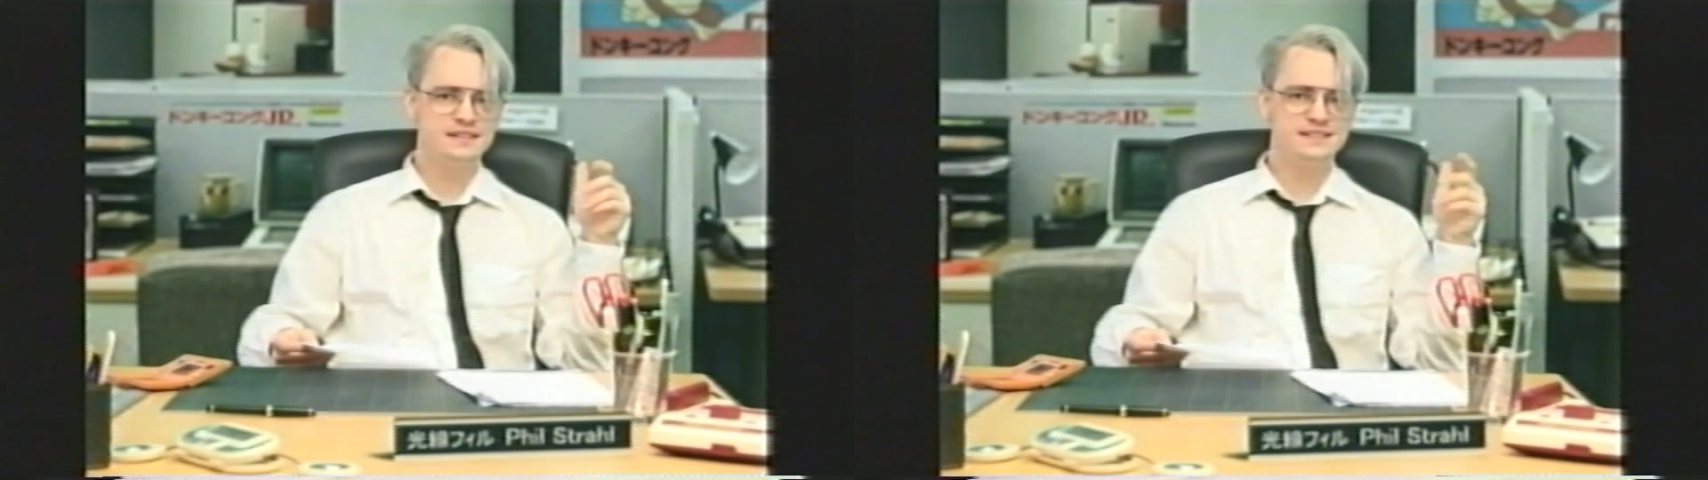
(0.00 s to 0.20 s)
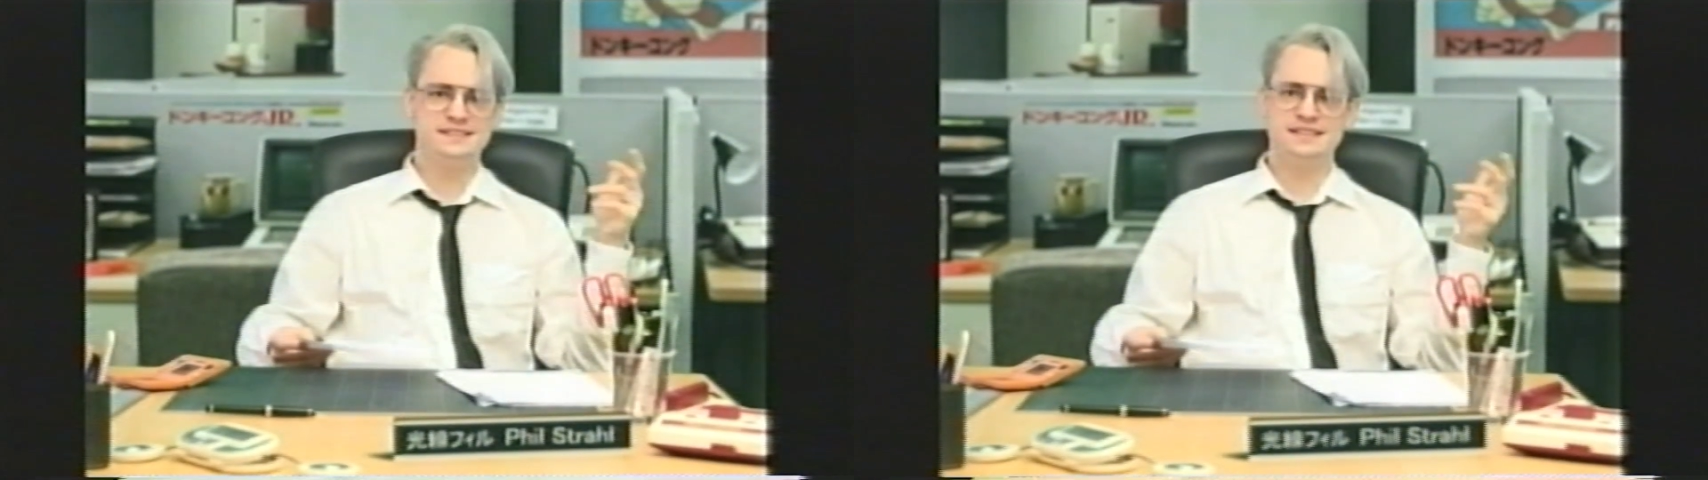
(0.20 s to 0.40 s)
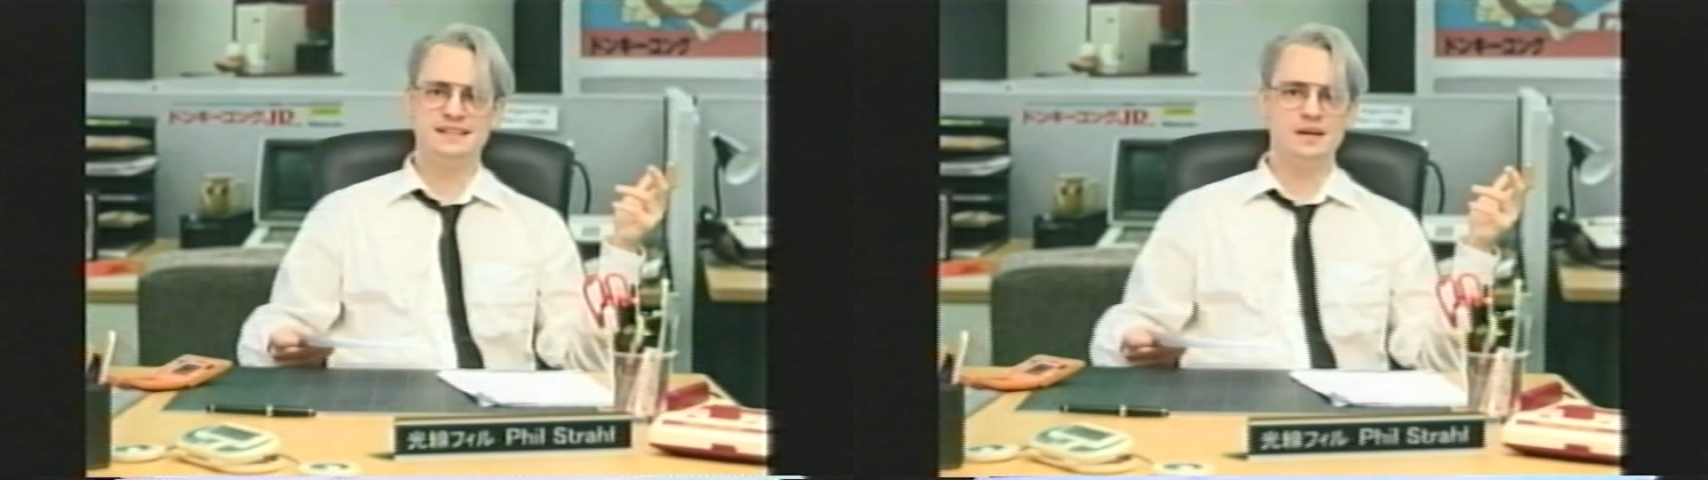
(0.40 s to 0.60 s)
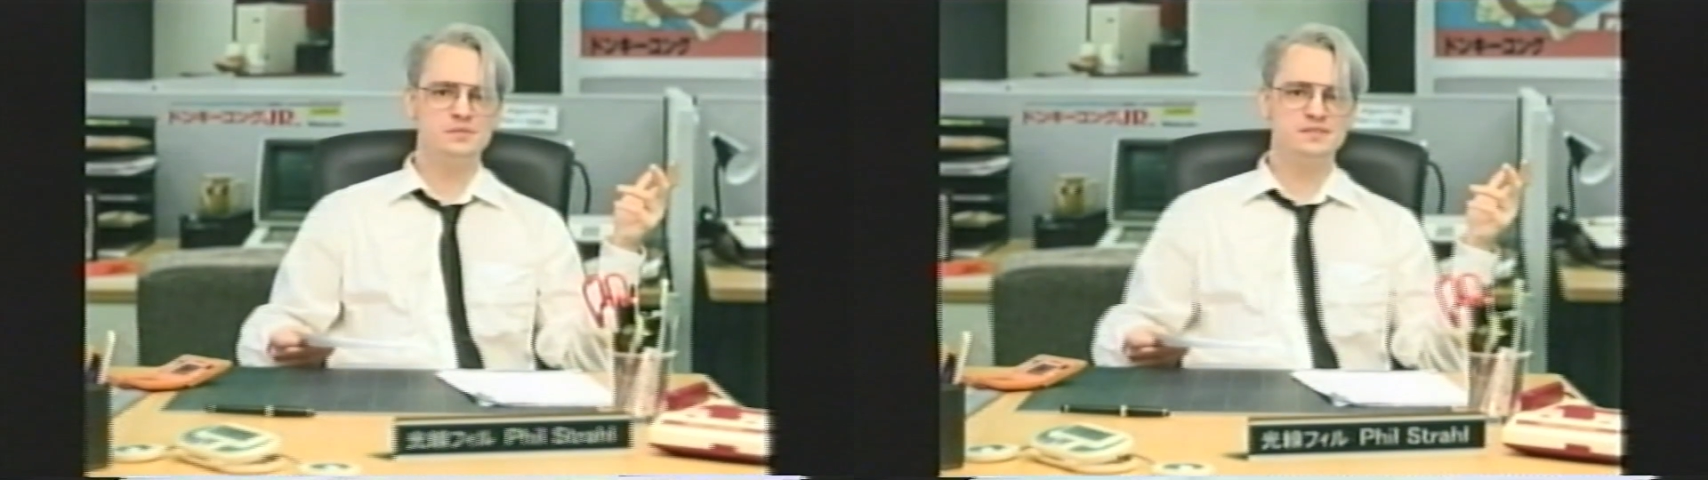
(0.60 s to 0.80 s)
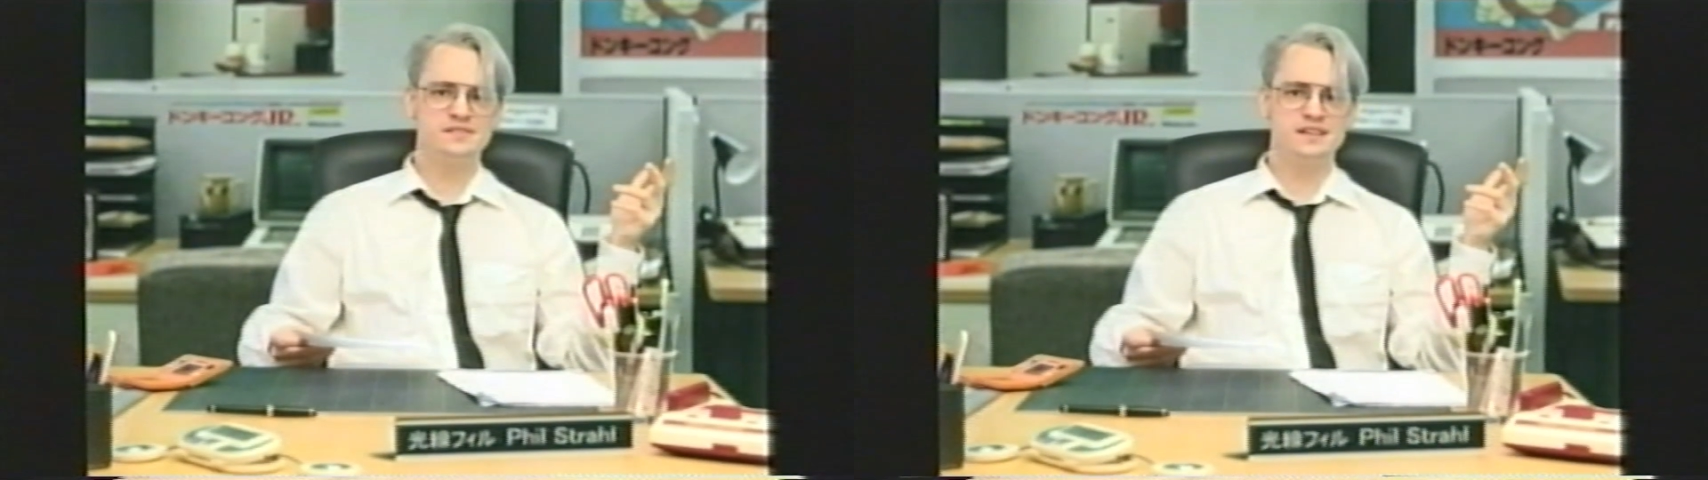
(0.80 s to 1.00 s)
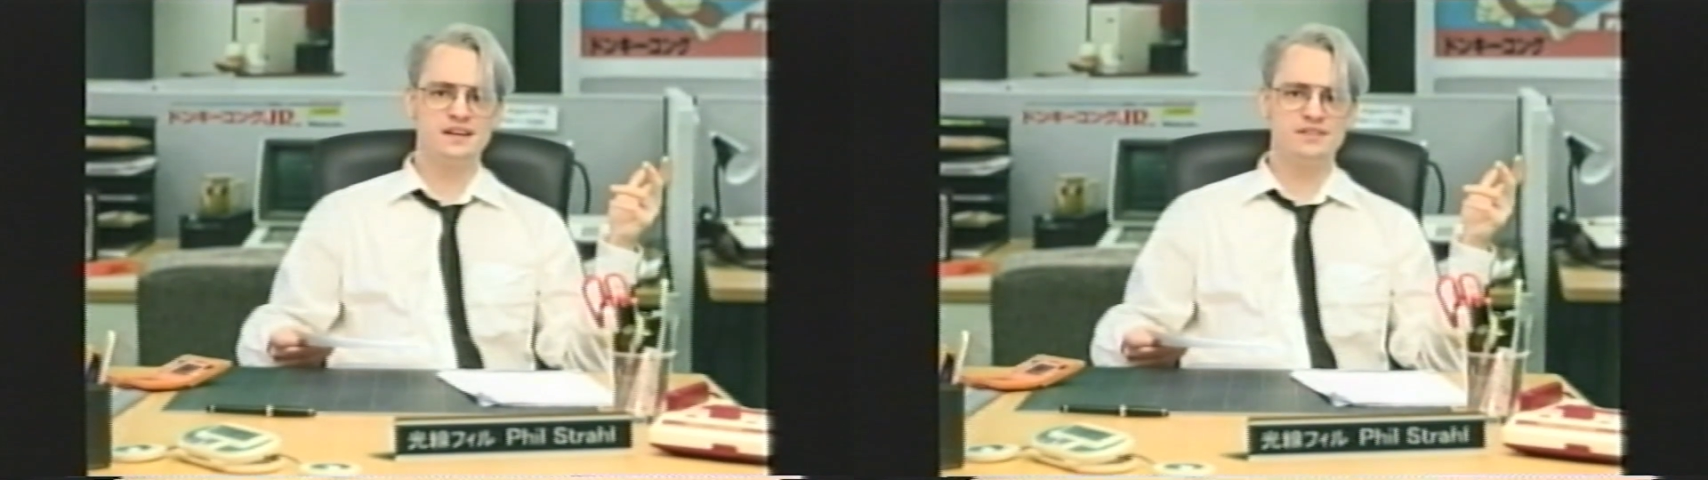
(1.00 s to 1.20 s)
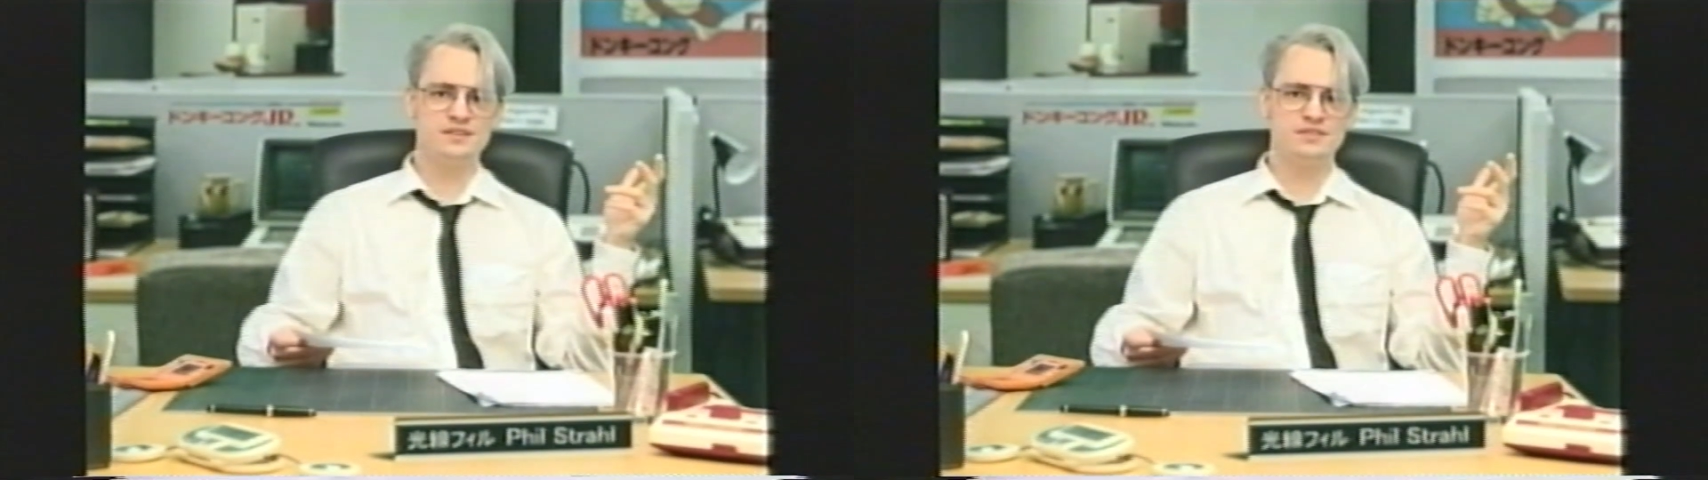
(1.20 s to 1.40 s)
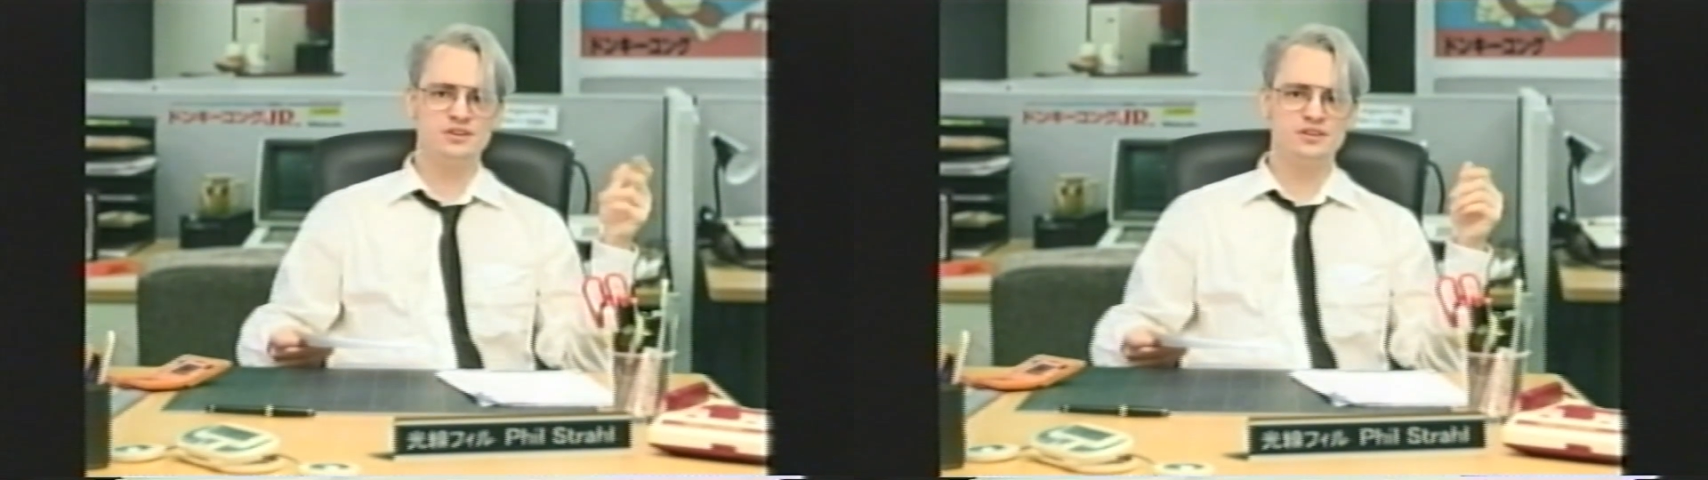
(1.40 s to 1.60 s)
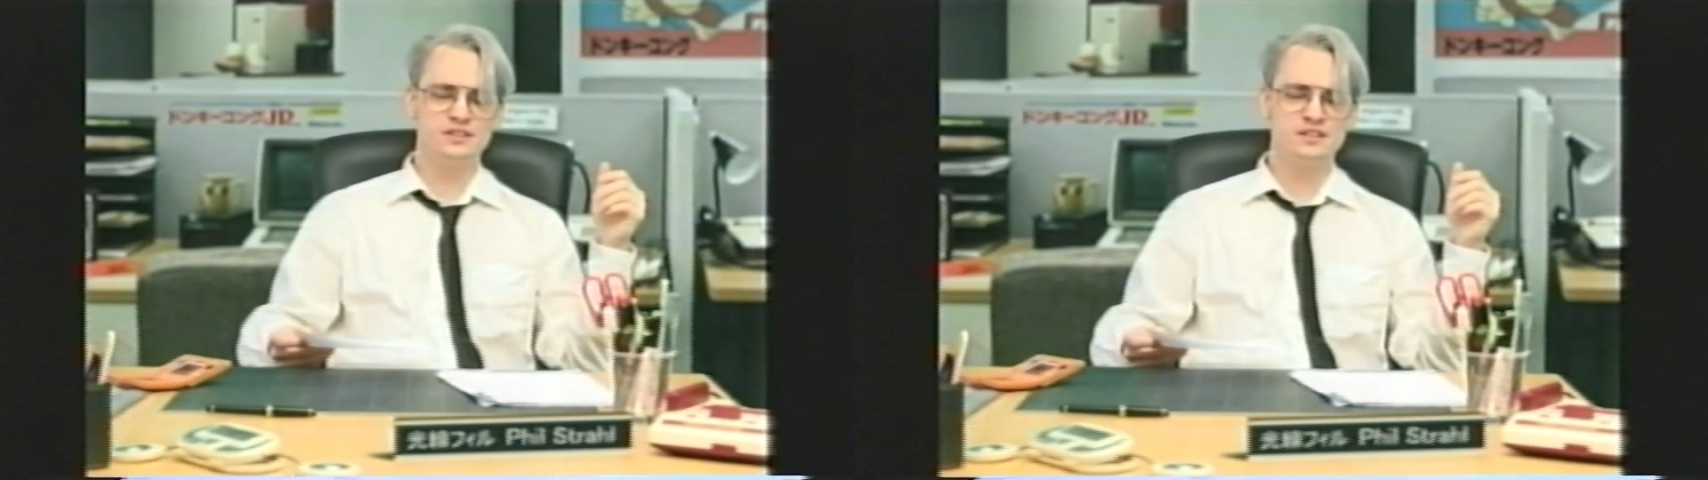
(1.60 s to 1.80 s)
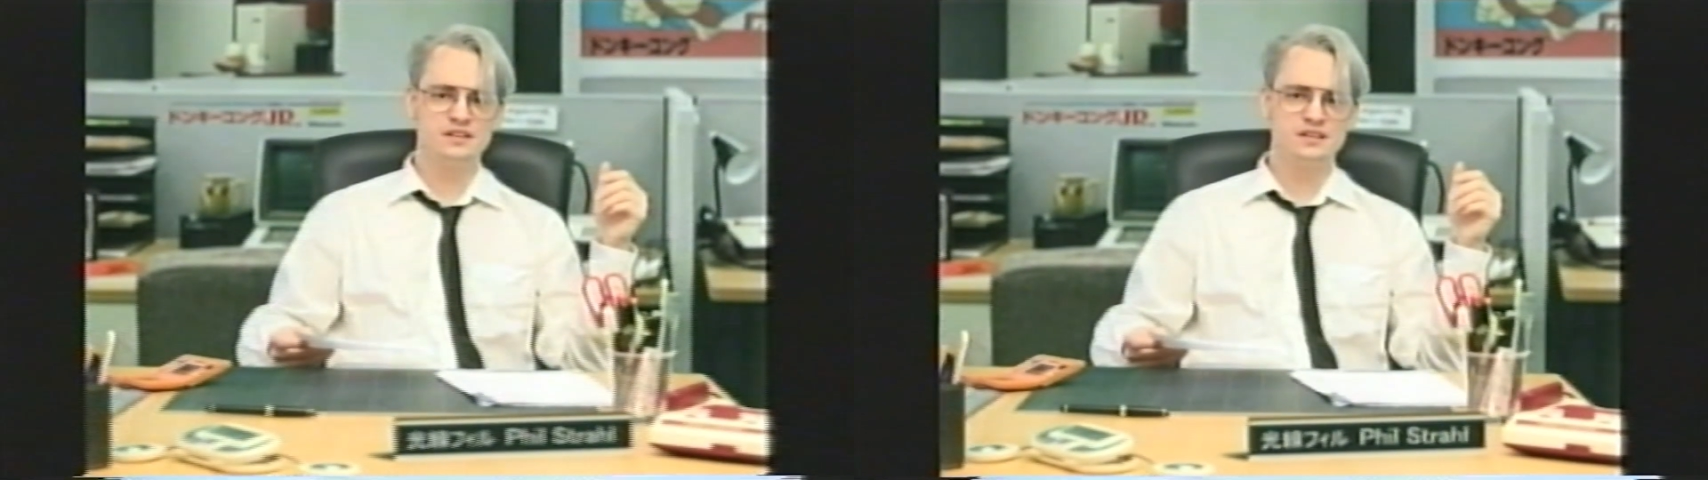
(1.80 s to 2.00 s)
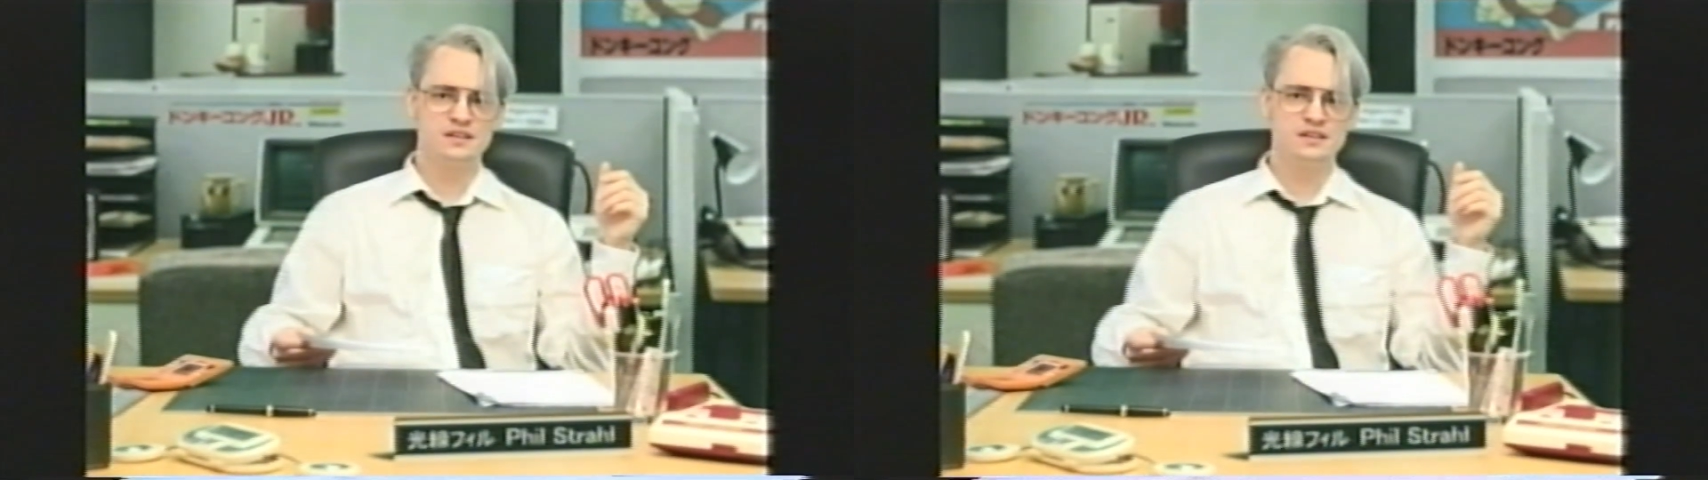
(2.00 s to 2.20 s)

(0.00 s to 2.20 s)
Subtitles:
That's the dumbest thing I've ever heard.